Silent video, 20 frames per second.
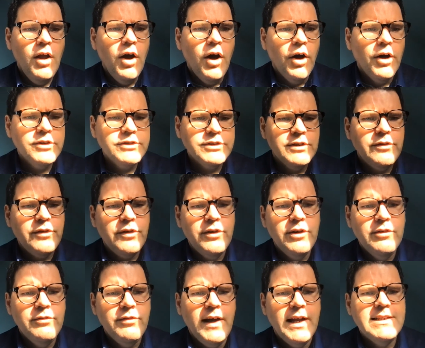Also, through
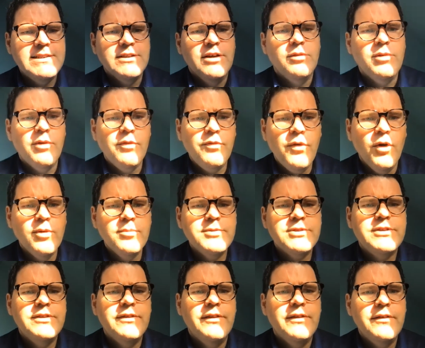advising on
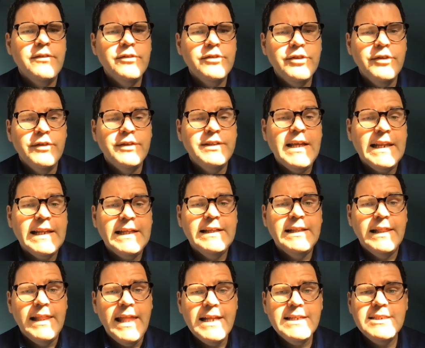reforms to, to data
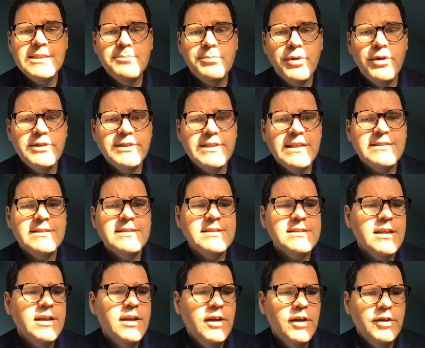collection
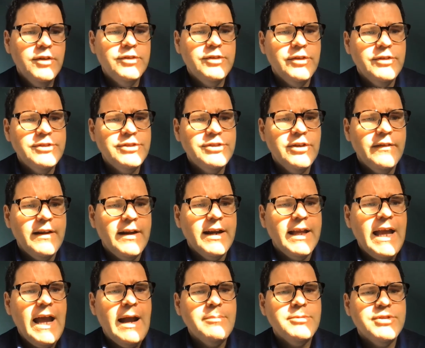processes to ensure they are
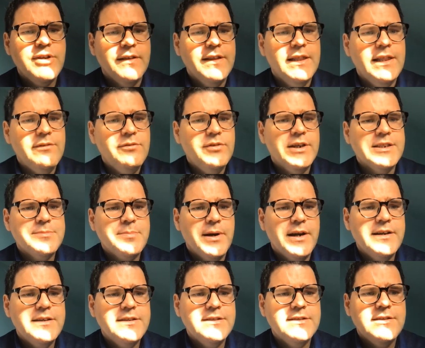capturing the lived
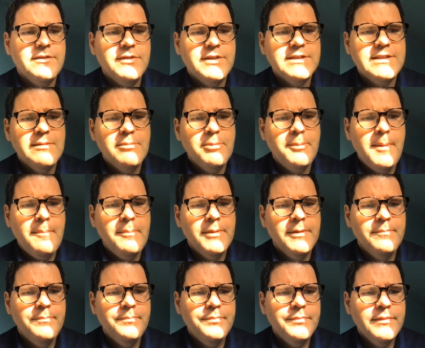experiences of disabled
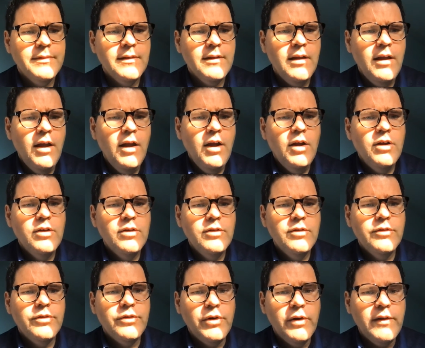people.
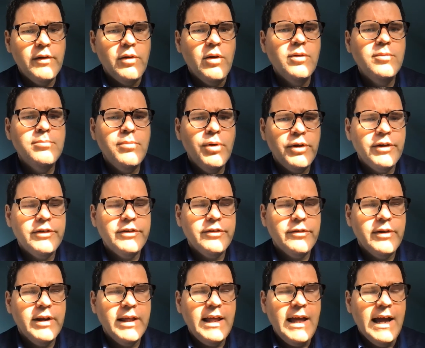Through their own
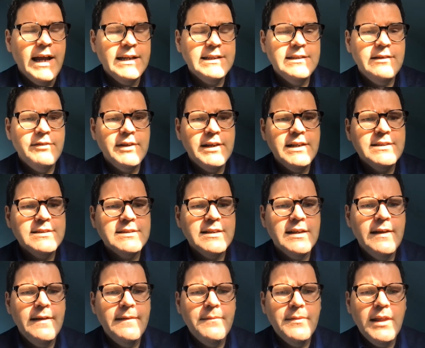monitoring activities,
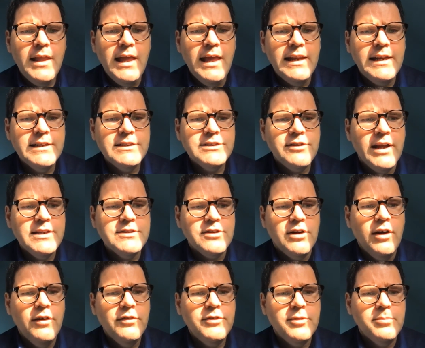NHRIs are
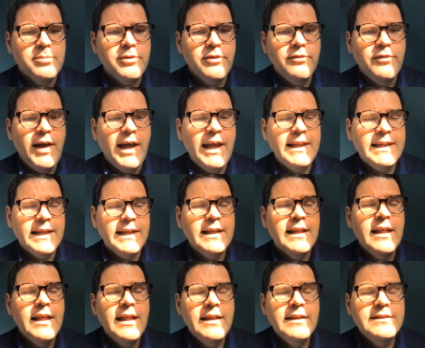often providing
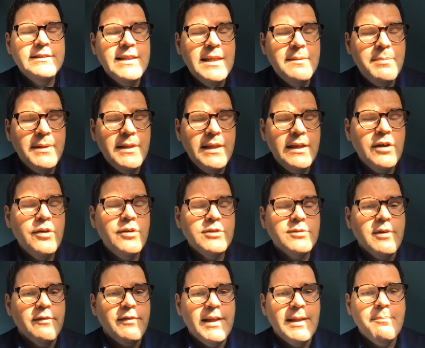DPOs
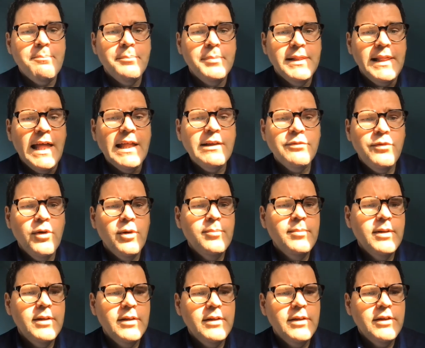with a platform
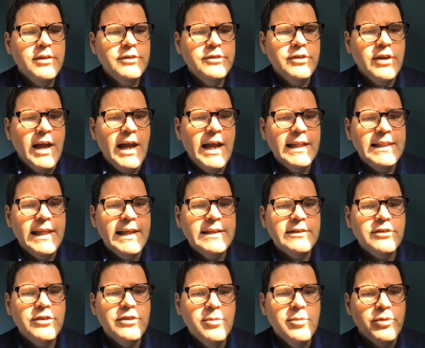to highlight
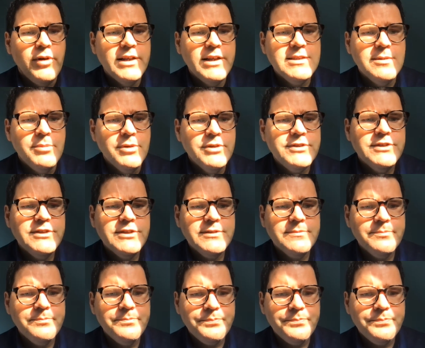human rights abuses,